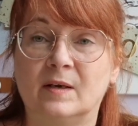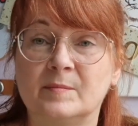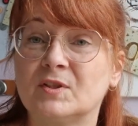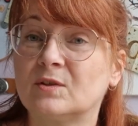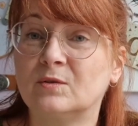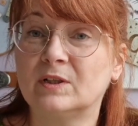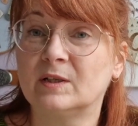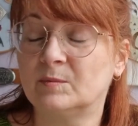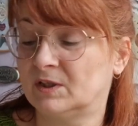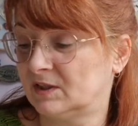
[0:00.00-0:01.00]
I'm just
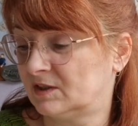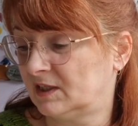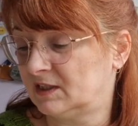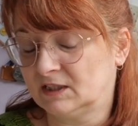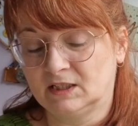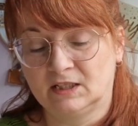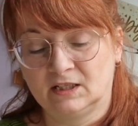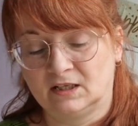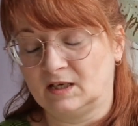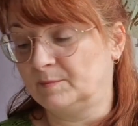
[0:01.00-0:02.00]
calling it worsted.
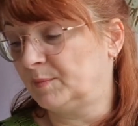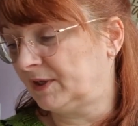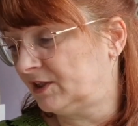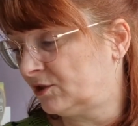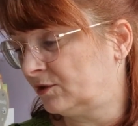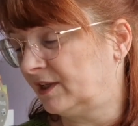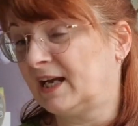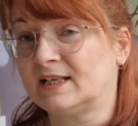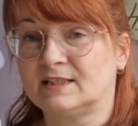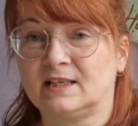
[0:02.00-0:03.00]
I'm pretty sure the
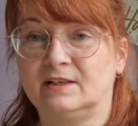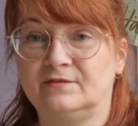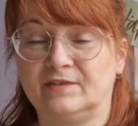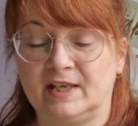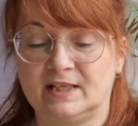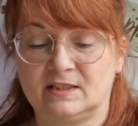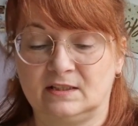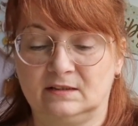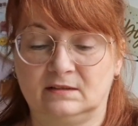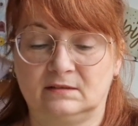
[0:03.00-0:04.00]
hat's going to
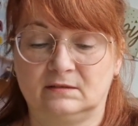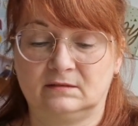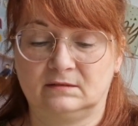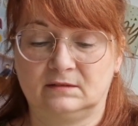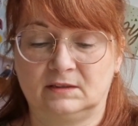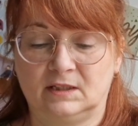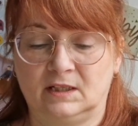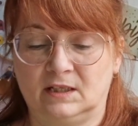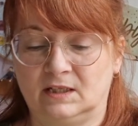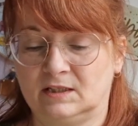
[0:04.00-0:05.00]
fit.
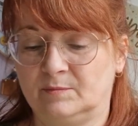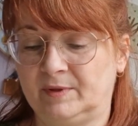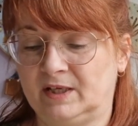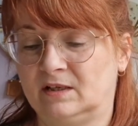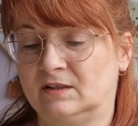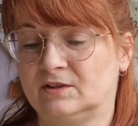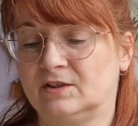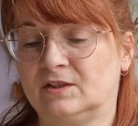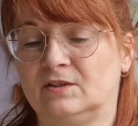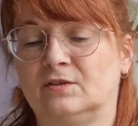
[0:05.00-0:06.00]
It's a bit hard
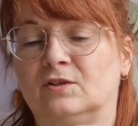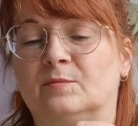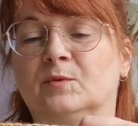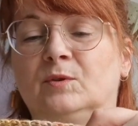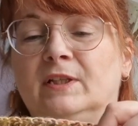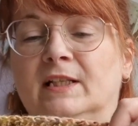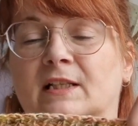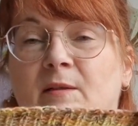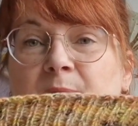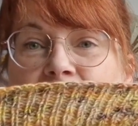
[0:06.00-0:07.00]
because it's on a small
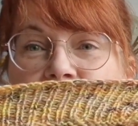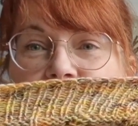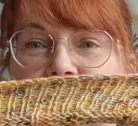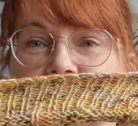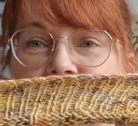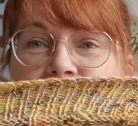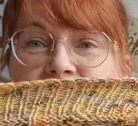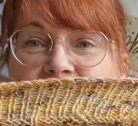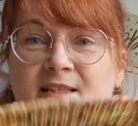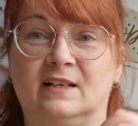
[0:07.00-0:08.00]
needle, but
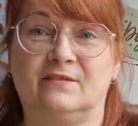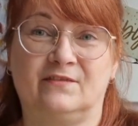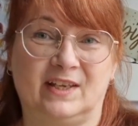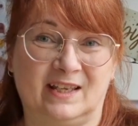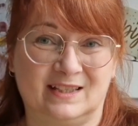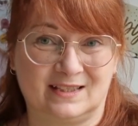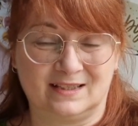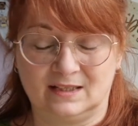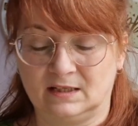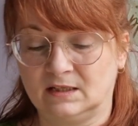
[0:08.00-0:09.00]
that's going to fit,
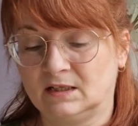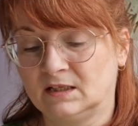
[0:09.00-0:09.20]
isn't it?